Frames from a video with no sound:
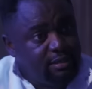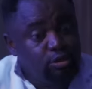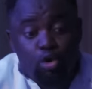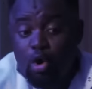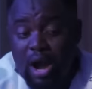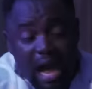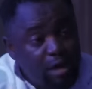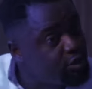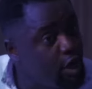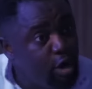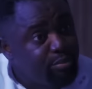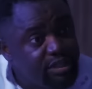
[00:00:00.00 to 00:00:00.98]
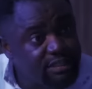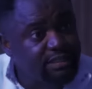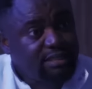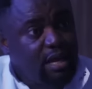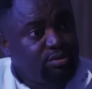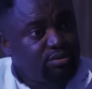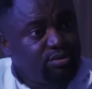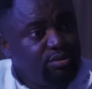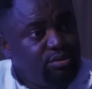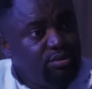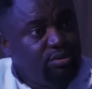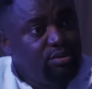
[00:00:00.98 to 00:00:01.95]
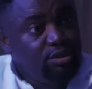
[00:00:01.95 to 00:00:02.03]
No house help in this house.
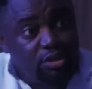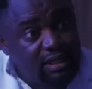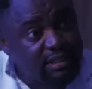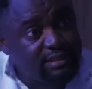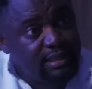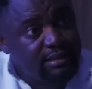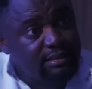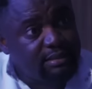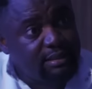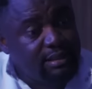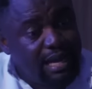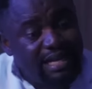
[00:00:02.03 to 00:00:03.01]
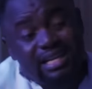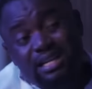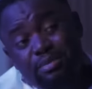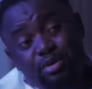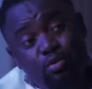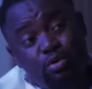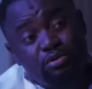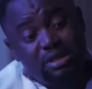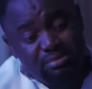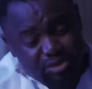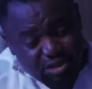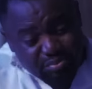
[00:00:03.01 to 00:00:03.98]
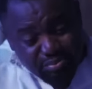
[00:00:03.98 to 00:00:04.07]
Do you understand? And again, let me warn you, let
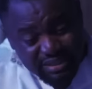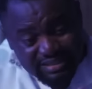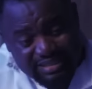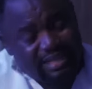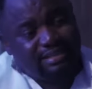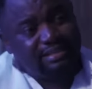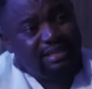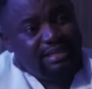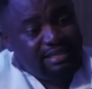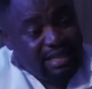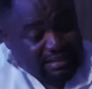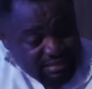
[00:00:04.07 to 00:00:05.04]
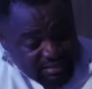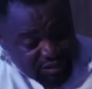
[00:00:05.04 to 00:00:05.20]
me just pretend that this